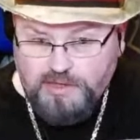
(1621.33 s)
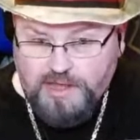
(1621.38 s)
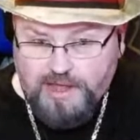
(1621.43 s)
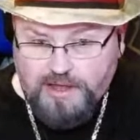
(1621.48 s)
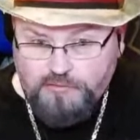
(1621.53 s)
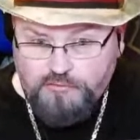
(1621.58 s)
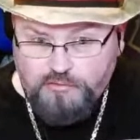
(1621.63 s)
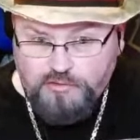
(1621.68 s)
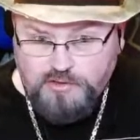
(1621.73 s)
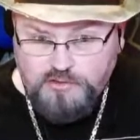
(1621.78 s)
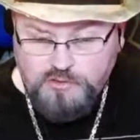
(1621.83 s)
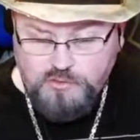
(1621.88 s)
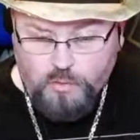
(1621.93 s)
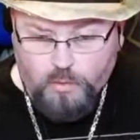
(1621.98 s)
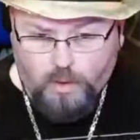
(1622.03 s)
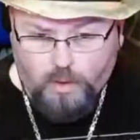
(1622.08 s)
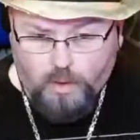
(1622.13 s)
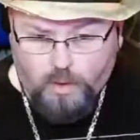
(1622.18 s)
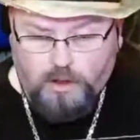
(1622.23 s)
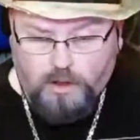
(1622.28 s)
Hadrian's
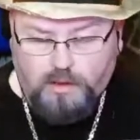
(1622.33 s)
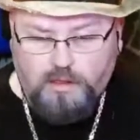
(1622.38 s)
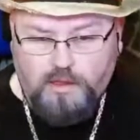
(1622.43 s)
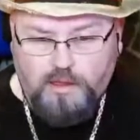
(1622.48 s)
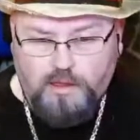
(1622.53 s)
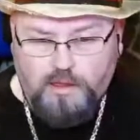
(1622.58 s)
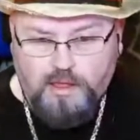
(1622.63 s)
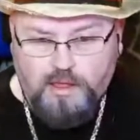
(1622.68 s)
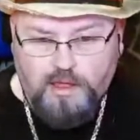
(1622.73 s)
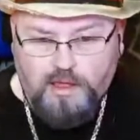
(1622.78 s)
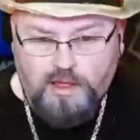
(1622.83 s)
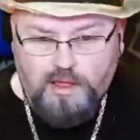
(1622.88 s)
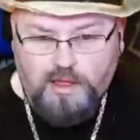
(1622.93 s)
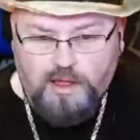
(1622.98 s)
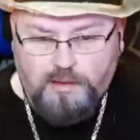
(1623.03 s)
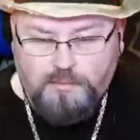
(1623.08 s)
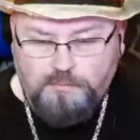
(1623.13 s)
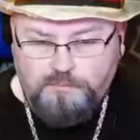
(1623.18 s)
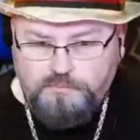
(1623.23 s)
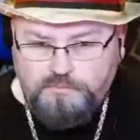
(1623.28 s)
Wall.
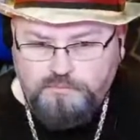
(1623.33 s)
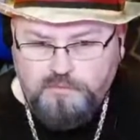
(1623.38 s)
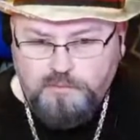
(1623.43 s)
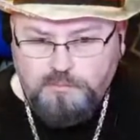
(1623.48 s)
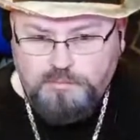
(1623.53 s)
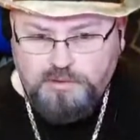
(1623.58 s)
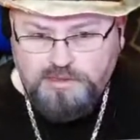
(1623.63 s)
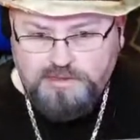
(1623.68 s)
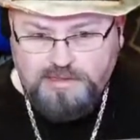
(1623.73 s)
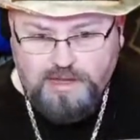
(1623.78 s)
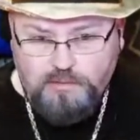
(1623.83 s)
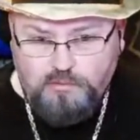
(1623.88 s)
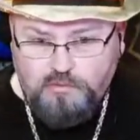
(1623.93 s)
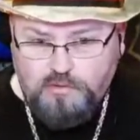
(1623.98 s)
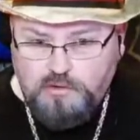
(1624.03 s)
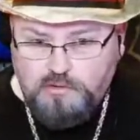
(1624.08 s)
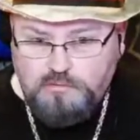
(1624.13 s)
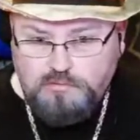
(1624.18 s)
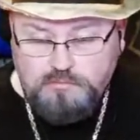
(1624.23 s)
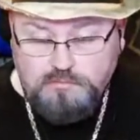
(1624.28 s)
But they
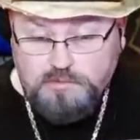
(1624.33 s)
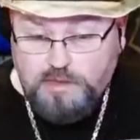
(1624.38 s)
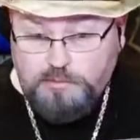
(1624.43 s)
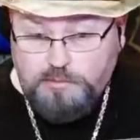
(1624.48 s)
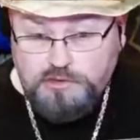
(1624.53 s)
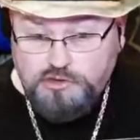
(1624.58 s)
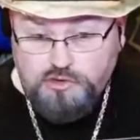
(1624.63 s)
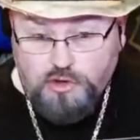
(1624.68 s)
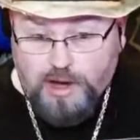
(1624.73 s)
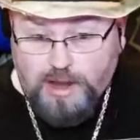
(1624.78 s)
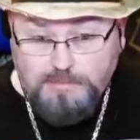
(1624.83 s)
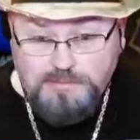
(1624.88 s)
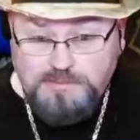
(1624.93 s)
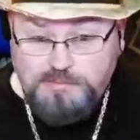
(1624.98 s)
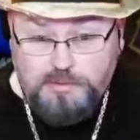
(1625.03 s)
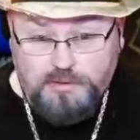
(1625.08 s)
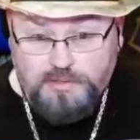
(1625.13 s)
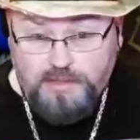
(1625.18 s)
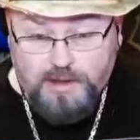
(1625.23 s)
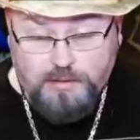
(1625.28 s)
were
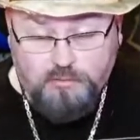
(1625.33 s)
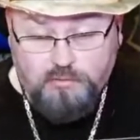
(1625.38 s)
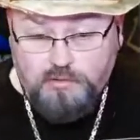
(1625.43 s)
tribesmen.